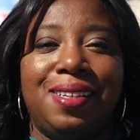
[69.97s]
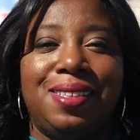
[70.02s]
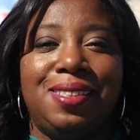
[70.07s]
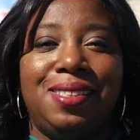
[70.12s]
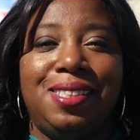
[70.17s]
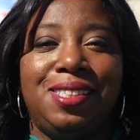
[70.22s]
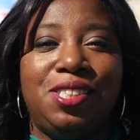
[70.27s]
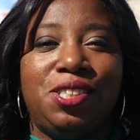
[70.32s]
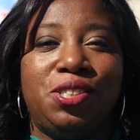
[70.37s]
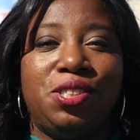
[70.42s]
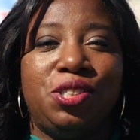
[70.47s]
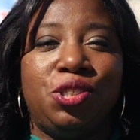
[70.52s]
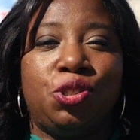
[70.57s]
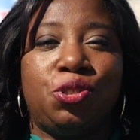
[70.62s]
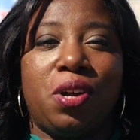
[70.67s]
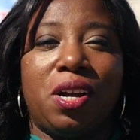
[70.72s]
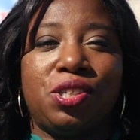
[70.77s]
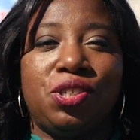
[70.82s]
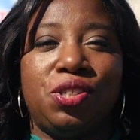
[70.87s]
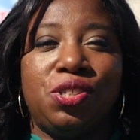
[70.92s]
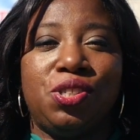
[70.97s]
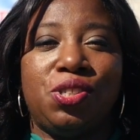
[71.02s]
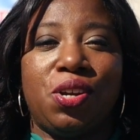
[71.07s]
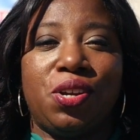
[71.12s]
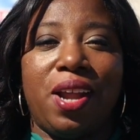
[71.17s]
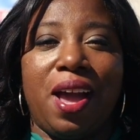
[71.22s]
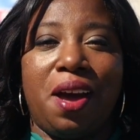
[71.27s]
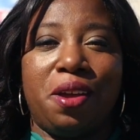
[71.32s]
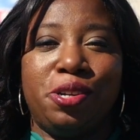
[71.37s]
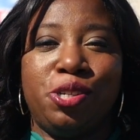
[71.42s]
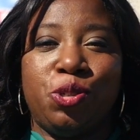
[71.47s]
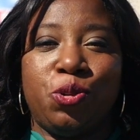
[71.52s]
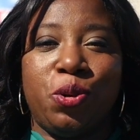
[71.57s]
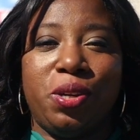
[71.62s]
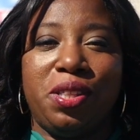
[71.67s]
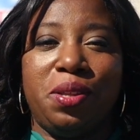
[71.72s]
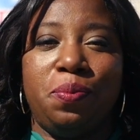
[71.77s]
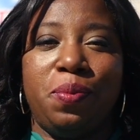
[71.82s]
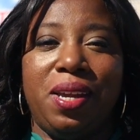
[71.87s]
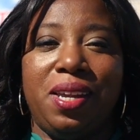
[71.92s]
Detailed instructions on how to join
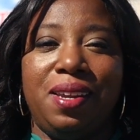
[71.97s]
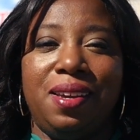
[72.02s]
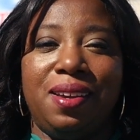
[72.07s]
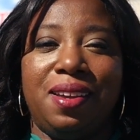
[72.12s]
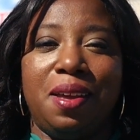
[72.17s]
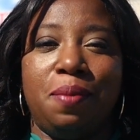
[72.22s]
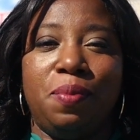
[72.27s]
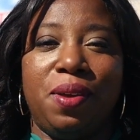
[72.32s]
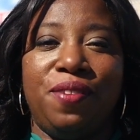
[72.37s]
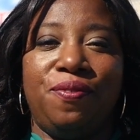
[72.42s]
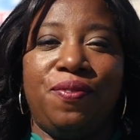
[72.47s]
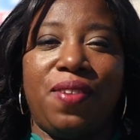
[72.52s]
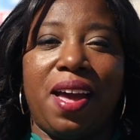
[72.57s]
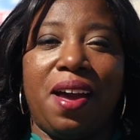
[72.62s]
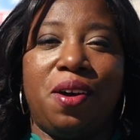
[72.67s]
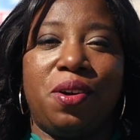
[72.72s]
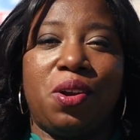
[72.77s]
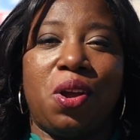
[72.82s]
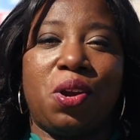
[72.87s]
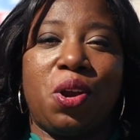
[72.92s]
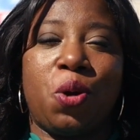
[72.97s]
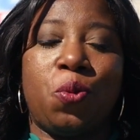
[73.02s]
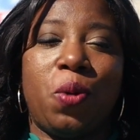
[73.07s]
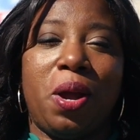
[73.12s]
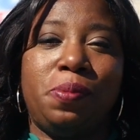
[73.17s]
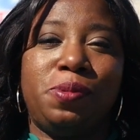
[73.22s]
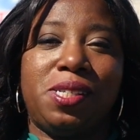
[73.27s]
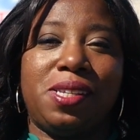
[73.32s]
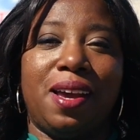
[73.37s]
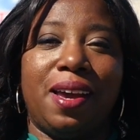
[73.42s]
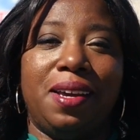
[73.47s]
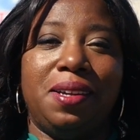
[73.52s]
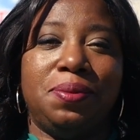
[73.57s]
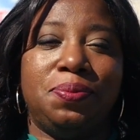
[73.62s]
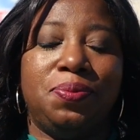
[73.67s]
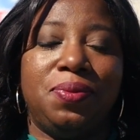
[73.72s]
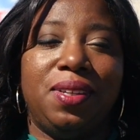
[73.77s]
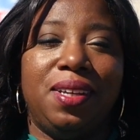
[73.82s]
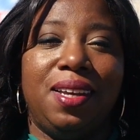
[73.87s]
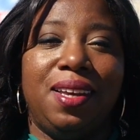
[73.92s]
the meeting can be found on our website,
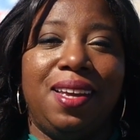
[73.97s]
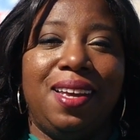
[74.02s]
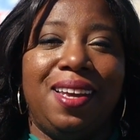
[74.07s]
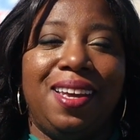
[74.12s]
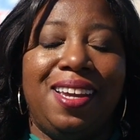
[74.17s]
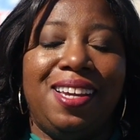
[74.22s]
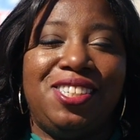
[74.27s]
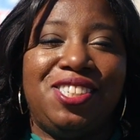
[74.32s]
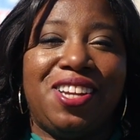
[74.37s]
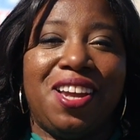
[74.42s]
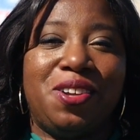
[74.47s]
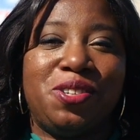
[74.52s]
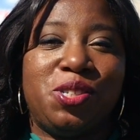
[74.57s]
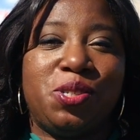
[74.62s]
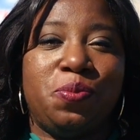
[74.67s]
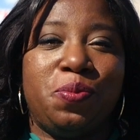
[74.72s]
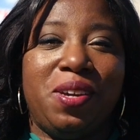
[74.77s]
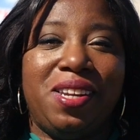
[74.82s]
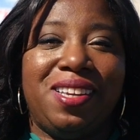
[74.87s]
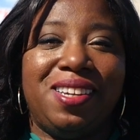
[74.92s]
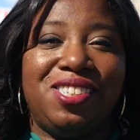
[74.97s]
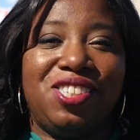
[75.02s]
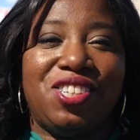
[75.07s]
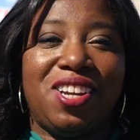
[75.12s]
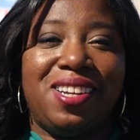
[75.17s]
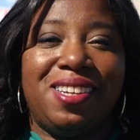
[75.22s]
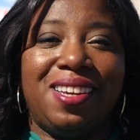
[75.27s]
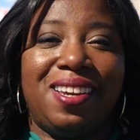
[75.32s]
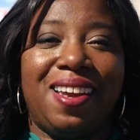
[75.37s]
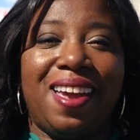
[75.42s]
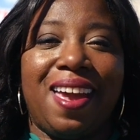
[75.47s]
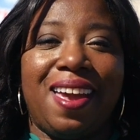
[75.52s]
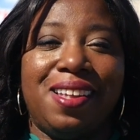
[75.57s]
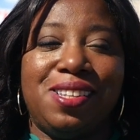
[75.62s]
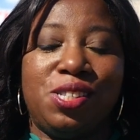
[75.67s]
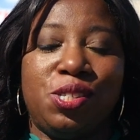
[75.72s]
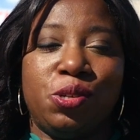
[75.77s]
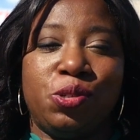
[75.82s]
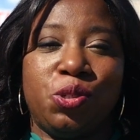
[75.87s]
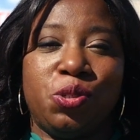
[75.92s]
each council meeting agenda, and
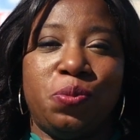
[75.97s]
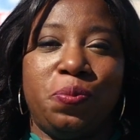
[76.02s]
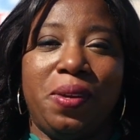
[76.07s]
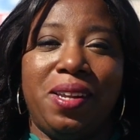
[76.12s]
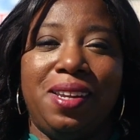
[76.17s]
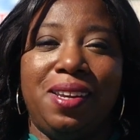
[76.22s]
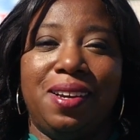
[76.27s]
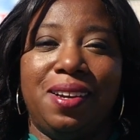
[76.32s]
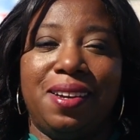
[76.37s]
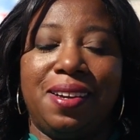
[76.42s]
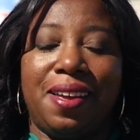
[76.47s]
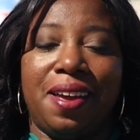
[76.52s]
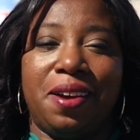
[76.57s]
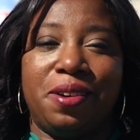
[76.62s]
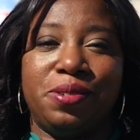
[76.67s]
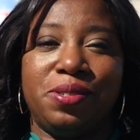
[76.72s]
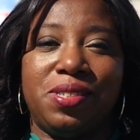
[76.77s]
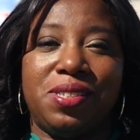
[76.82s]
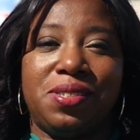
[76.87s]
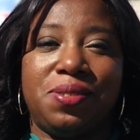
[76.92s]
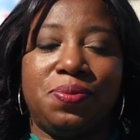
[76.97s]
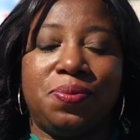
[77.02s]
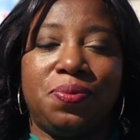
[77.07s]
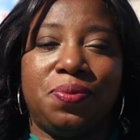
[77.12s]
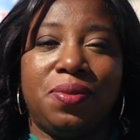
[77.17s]
social media accounts.